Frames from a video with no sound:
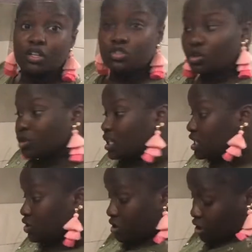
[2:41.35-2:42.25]
So
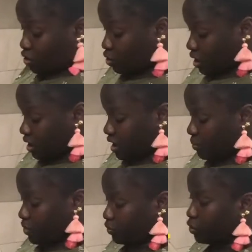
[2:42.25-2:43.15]
this you can cook the
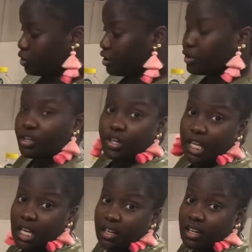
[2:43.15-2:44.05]
day before
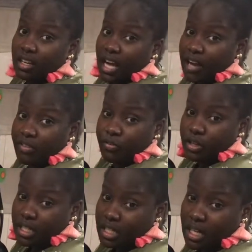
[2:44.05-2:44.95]
uni, have it
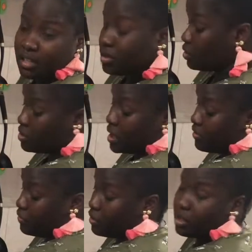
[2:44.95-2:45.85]
for dinner, also
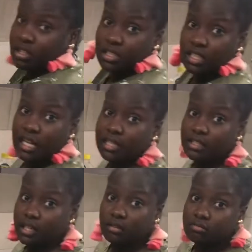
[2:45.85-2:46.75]
have it for lunch the
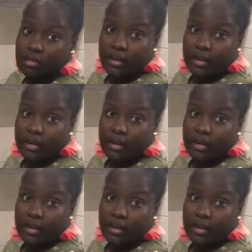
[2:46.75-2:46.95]
next day.